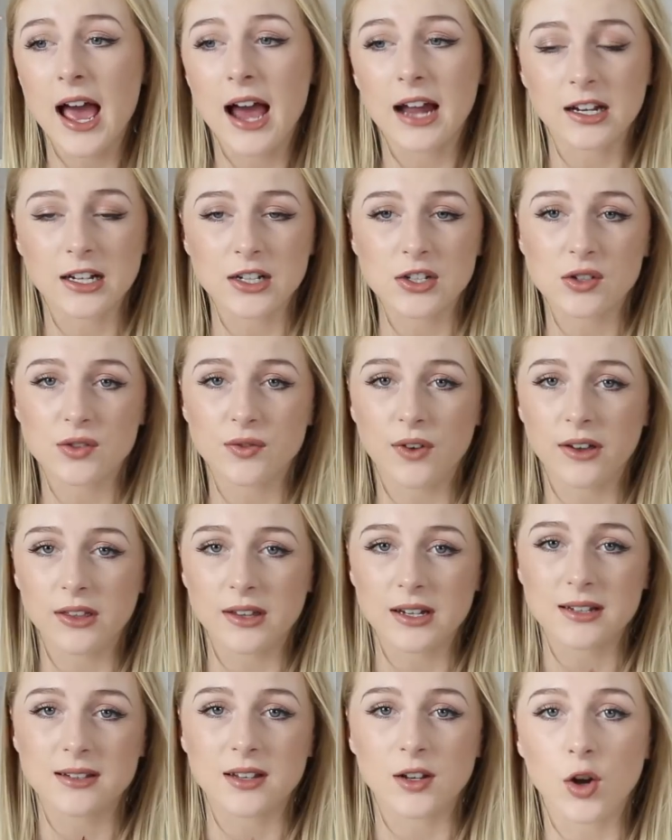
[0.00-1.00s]
And I just
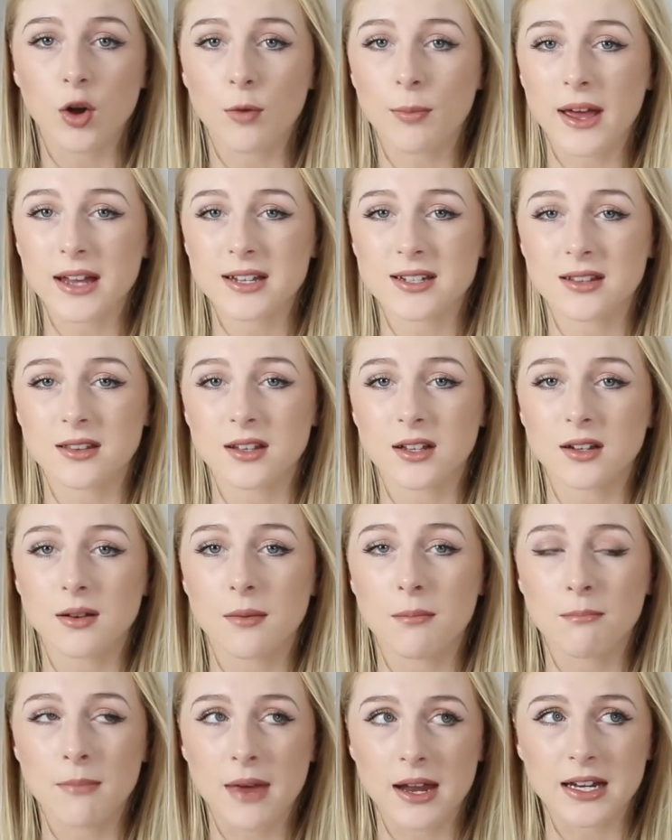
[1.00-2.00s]
find that it's a lot better
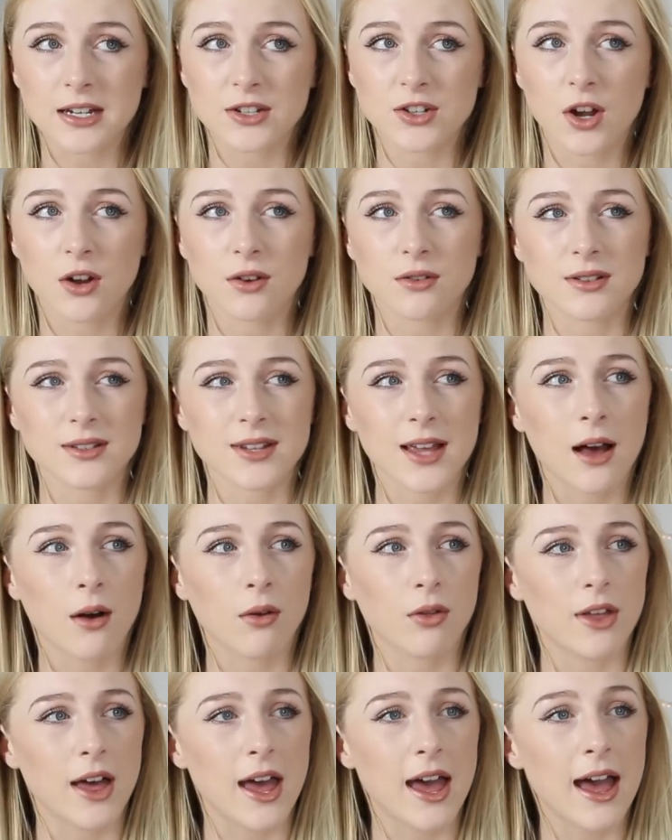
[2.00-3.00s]
than many toners
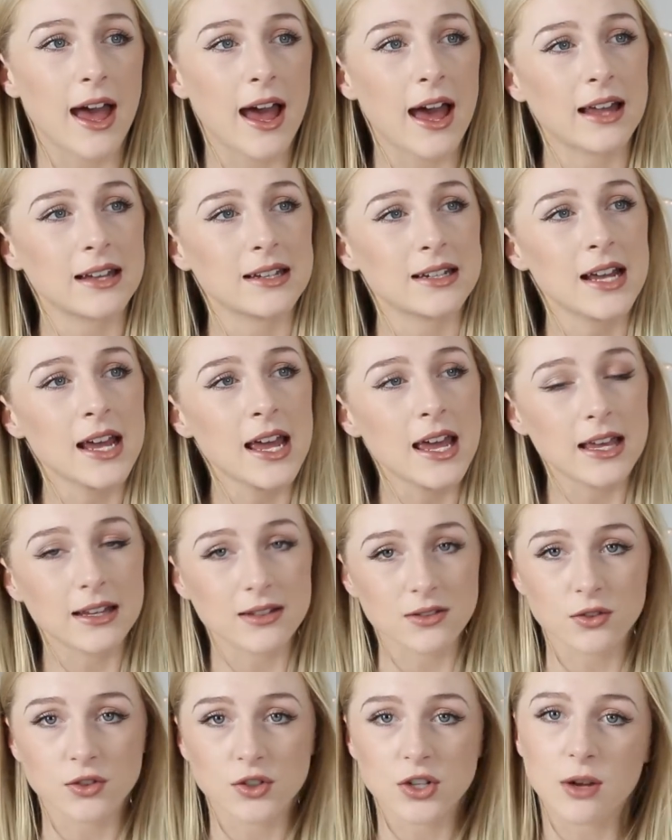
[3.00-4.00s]
out there, and
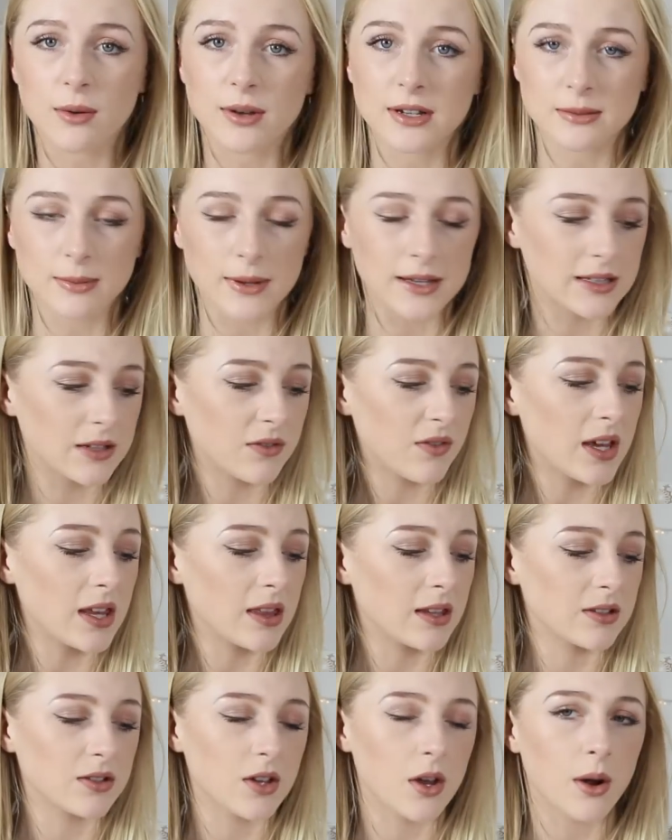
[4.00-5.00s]
it's not too expensive
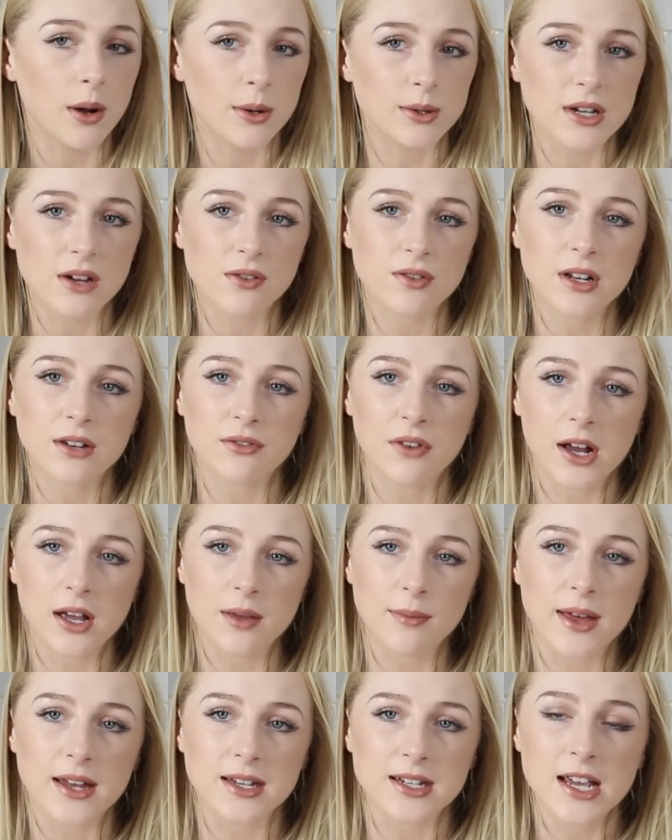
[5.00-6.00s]
either. So I definitely
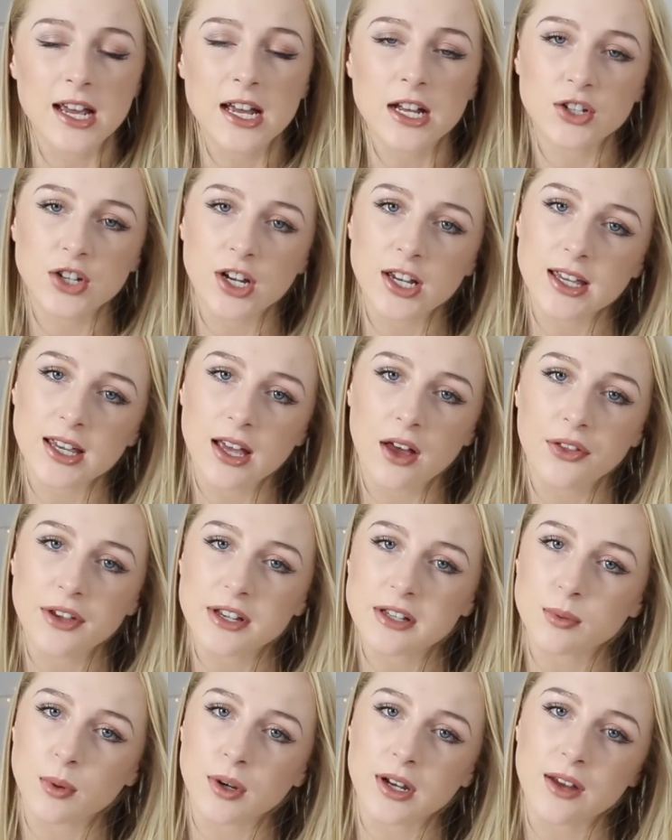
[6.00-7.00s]
recommend checking out
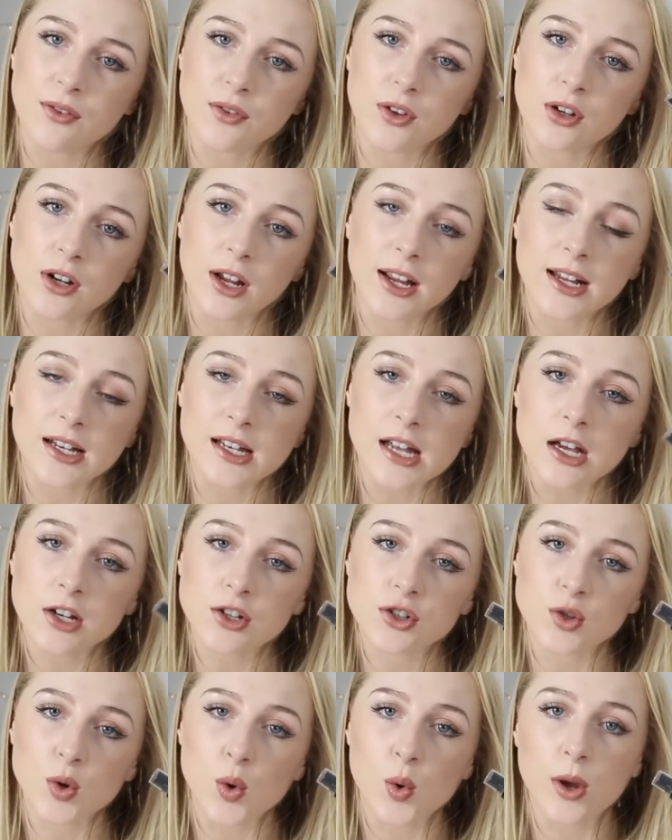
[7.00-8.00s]
this one if you like
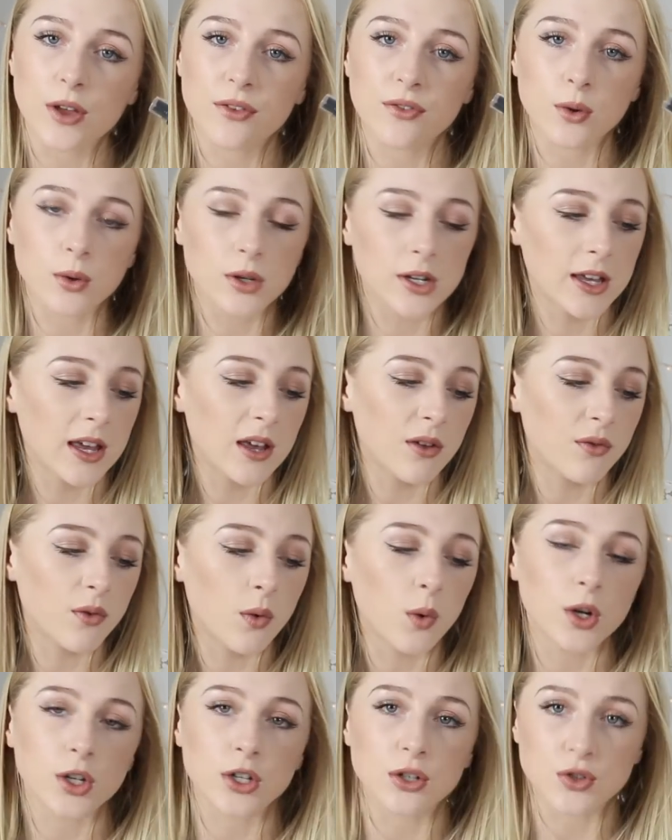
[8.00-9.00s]
Lush or if you're looking
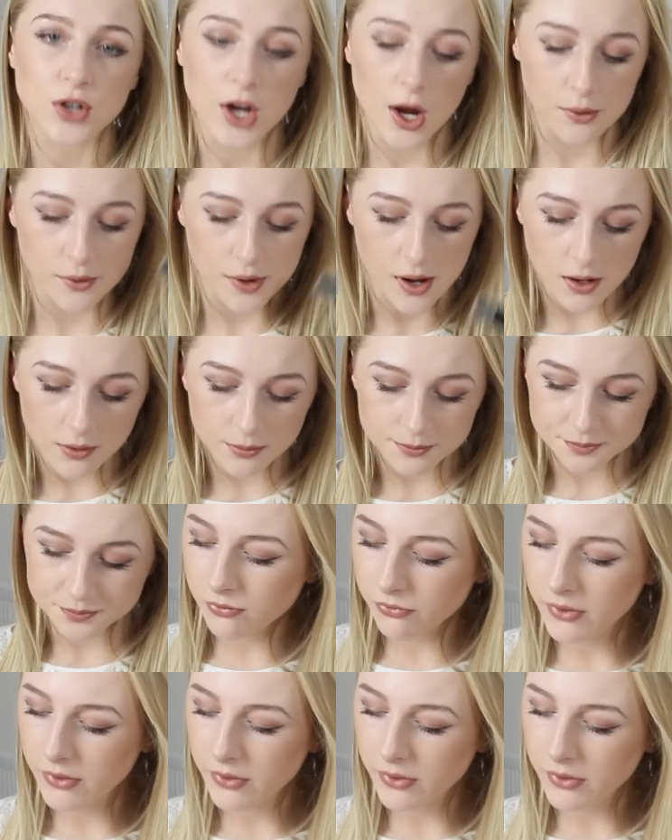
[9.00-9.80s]
for a new toner.